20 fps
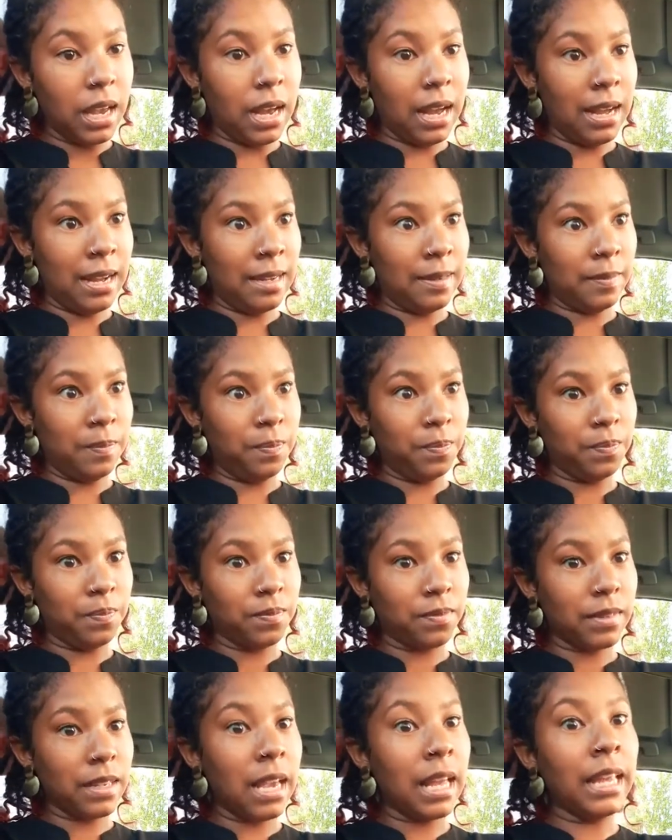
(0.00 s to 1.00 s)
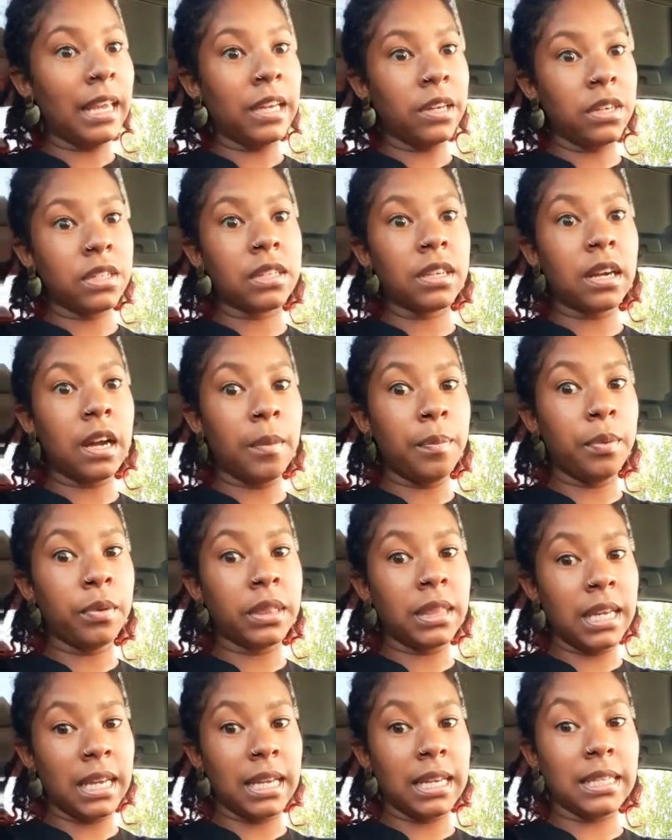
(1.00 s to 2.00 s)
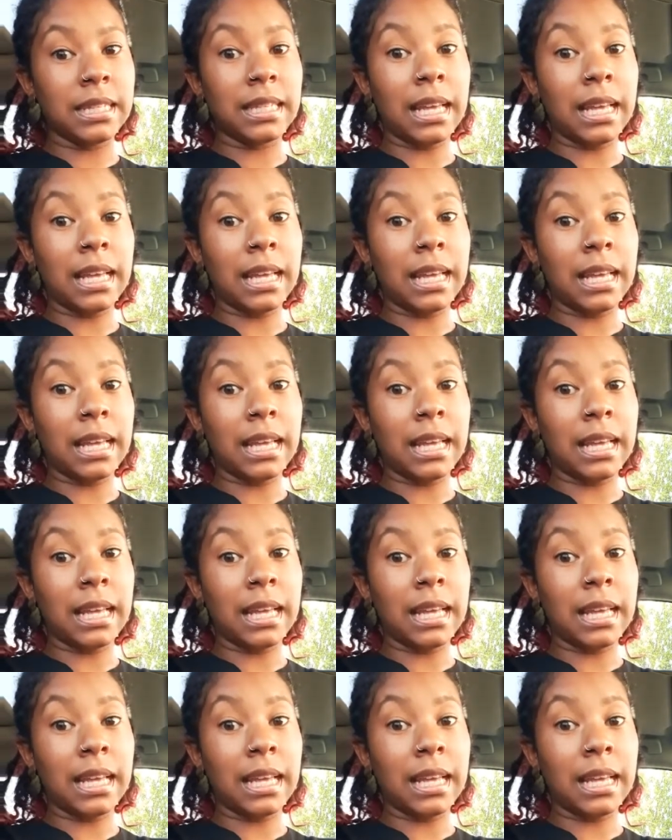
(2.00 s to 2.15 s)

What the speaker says: And here's a couple things